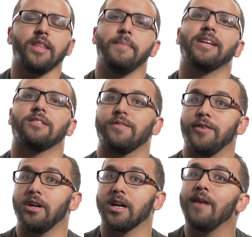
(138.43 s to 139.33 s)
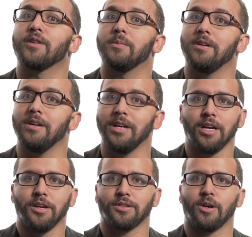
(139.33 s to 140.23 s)
that makes us feel uncomfortable.
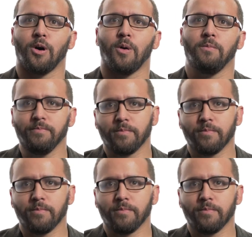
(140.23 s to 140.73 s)
So